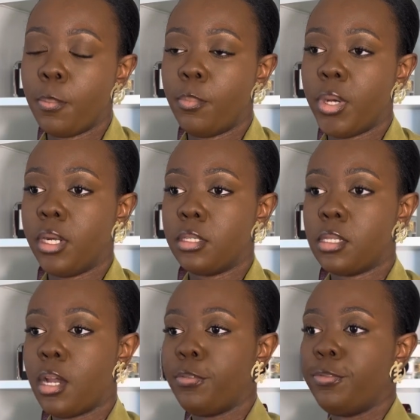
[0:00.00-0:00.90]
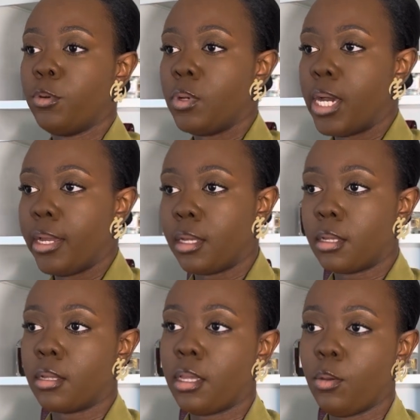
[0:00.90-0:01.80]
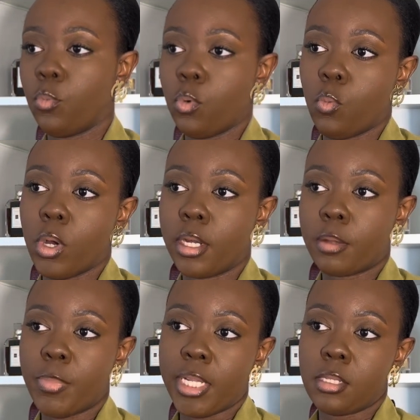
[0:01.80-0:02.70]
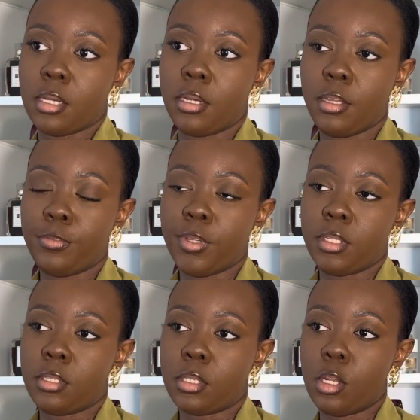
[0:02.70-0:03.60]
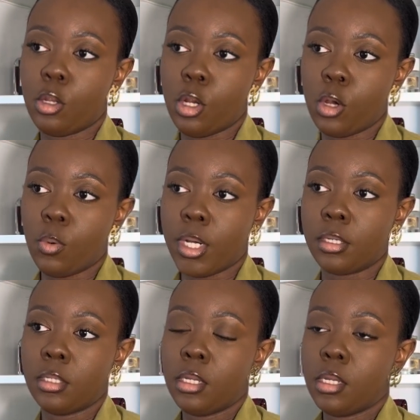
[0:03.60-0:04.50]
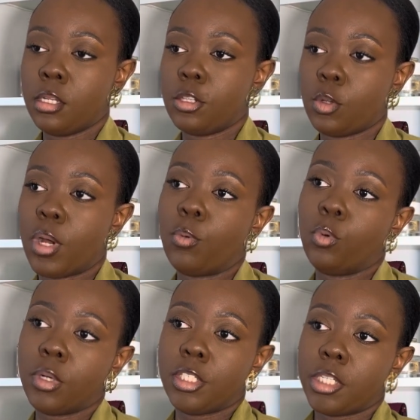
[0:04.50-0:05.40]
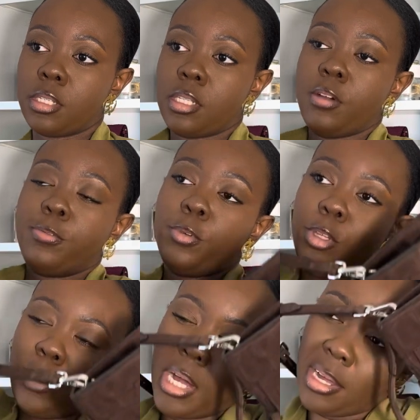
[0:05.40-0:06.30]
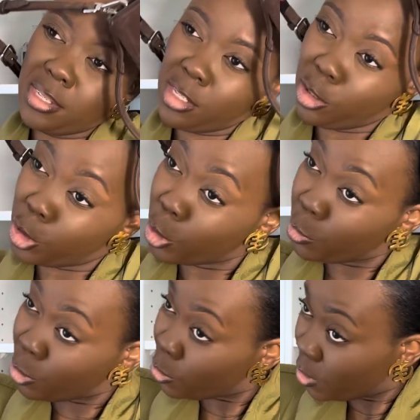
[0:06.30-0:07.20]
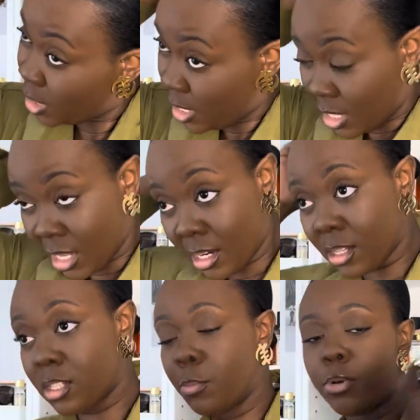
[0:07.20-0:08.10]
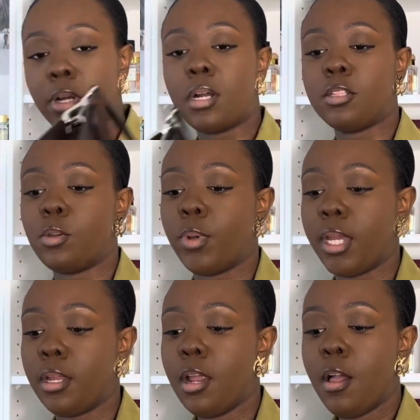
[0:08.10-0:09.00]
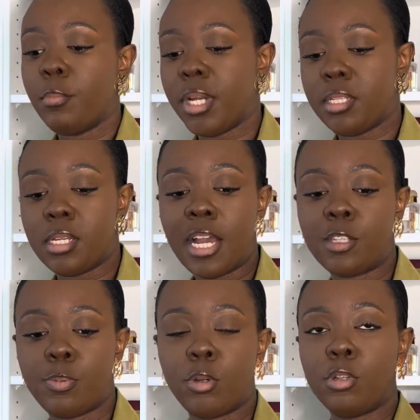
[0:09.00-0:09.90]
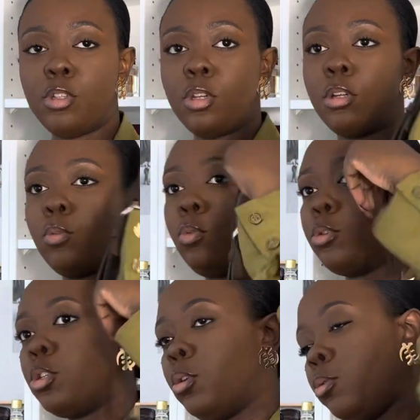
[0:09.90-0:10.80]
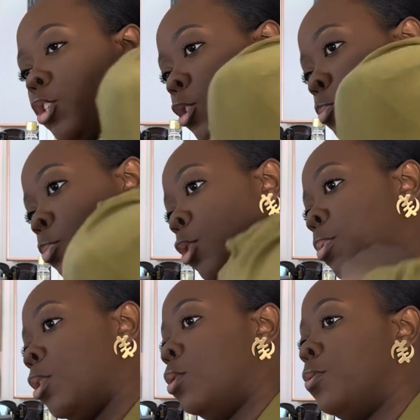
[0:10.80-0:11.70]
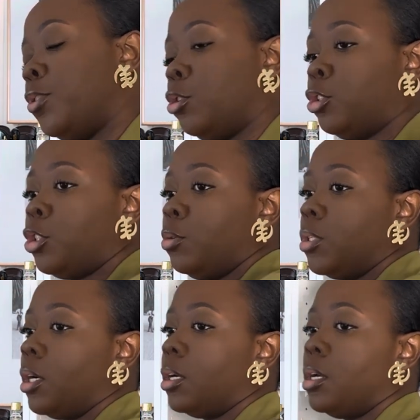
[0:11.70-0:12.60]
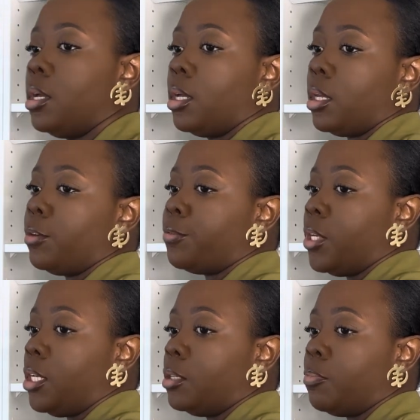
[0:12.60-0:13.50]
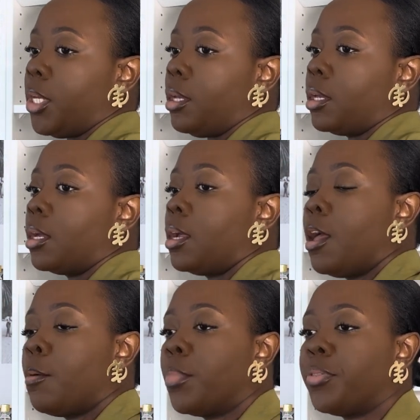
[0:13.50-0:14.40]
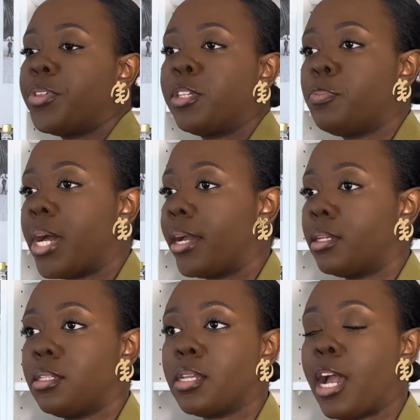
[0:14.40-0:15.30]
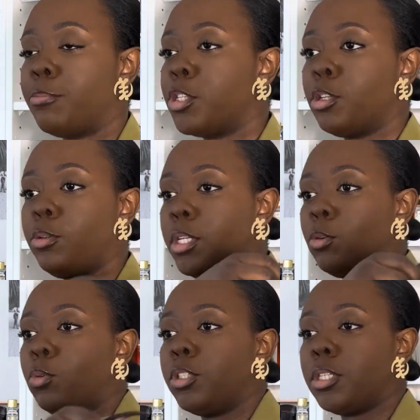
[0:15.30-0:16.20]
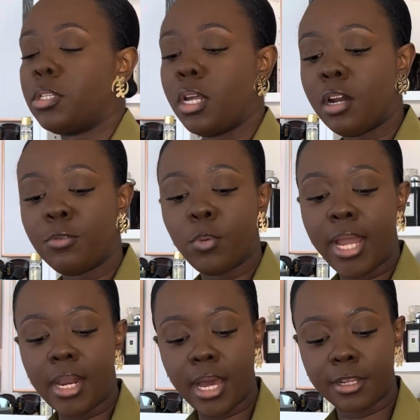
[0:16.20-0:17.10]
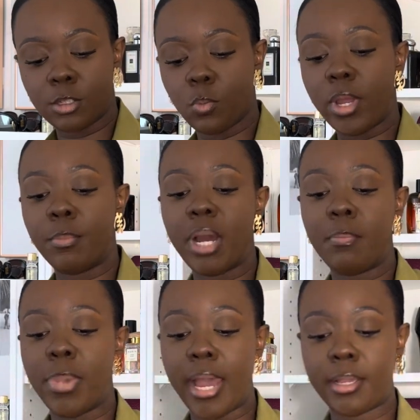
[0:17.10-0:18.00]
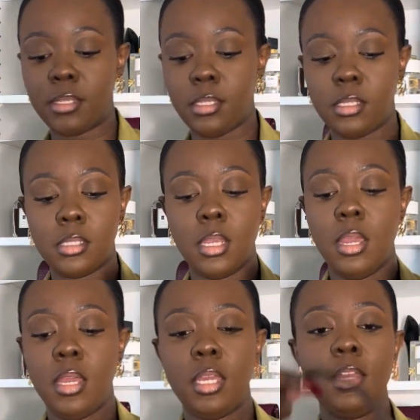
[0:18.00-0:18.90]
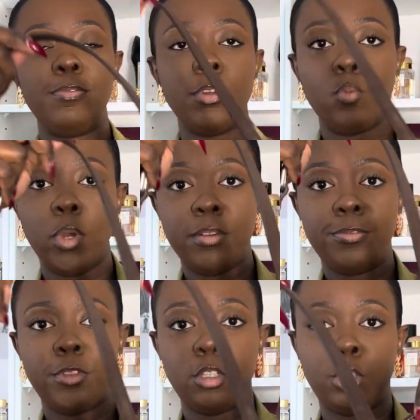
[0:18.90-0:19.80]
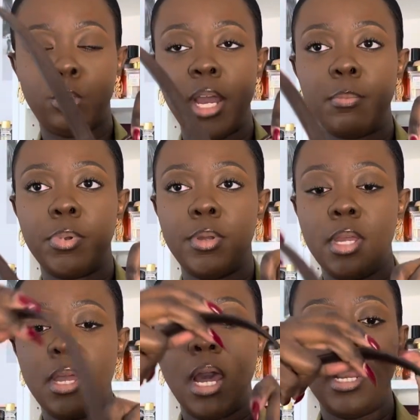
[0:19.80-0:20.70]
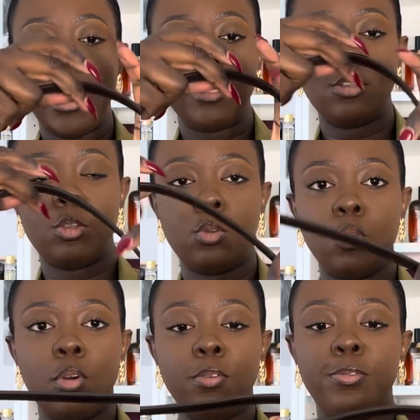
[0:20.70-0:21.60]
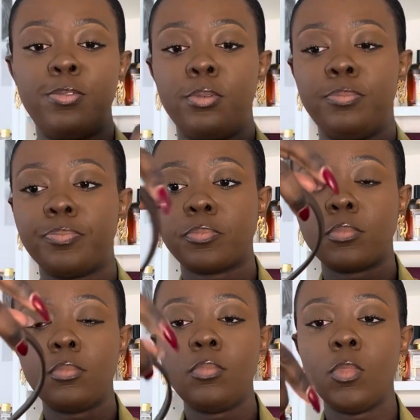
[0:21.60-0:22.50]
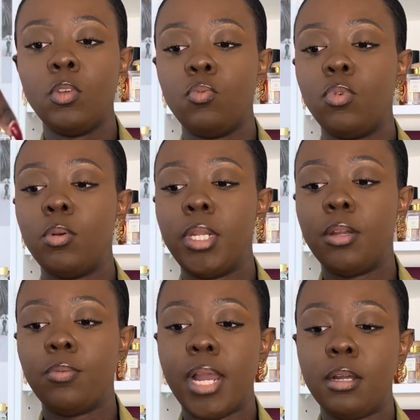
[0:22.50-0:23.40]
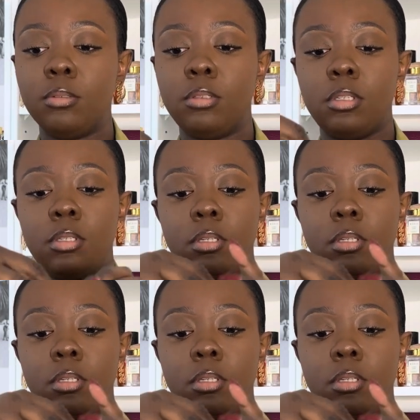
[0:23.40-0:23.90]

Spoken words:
but I feel like it will work better if it's lower. So I will adjust that for you guys and show you in a separate cutaway. But it's nice because you can also just pop it over your shoulder if need be. But this bag is absolutely gorgeous. Another way I like to wear my bags is, even with the strap, I like to sort of roll it around